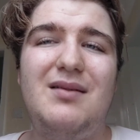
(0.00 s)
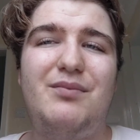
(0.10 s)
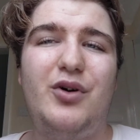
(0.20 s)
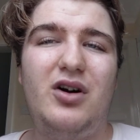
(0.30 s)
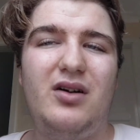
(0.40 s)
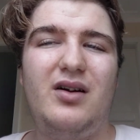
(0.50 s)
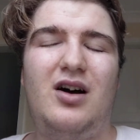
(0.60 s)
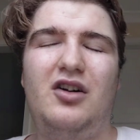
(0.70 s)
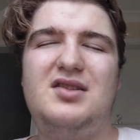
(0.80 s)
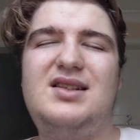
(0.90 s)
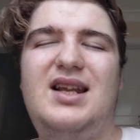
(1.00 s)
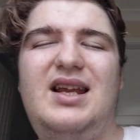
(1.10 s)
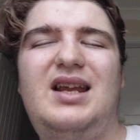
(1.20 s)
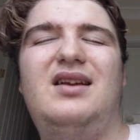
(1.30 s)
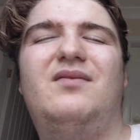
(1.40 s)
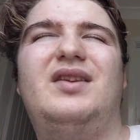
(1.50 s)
but honestly,